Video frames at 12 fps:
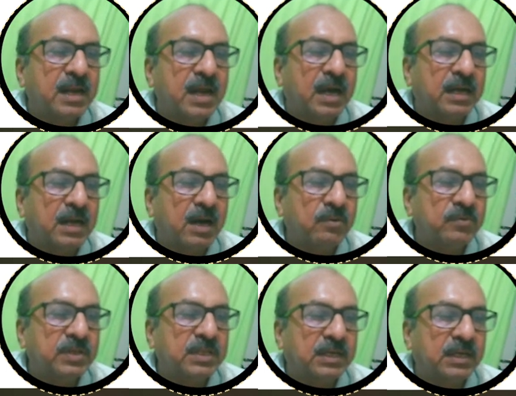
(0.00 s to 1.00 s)

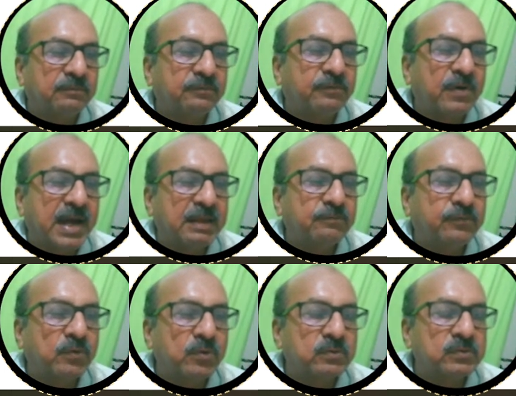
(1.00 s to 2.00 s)
around the 5,
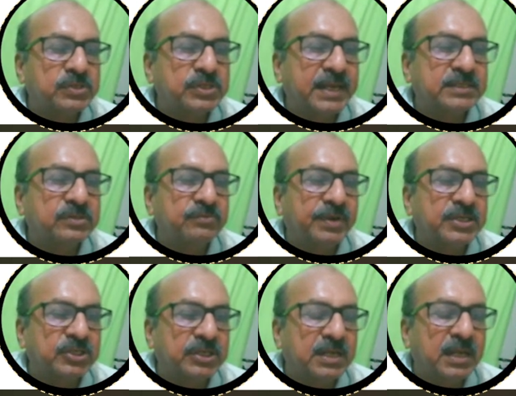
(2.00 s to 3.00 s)
4 to 6
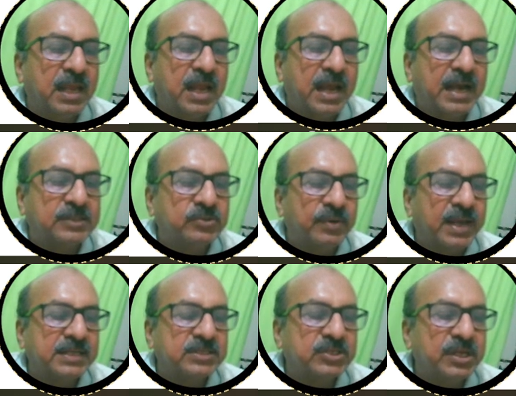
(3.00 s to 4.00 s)
region. As you
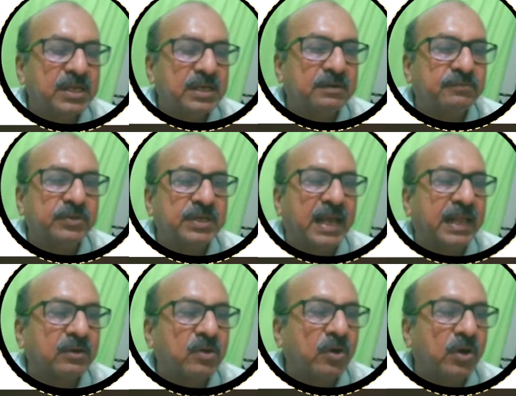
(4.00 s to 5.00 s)
can see here for the
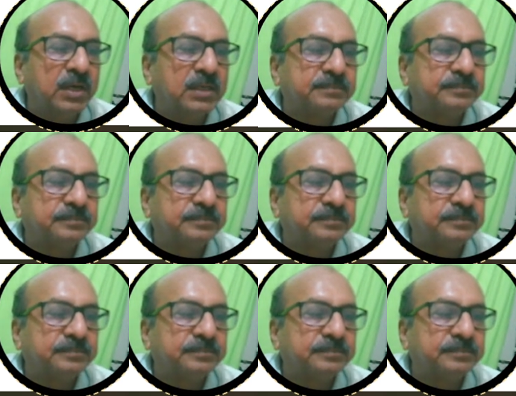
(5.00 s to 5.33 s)
alcohol,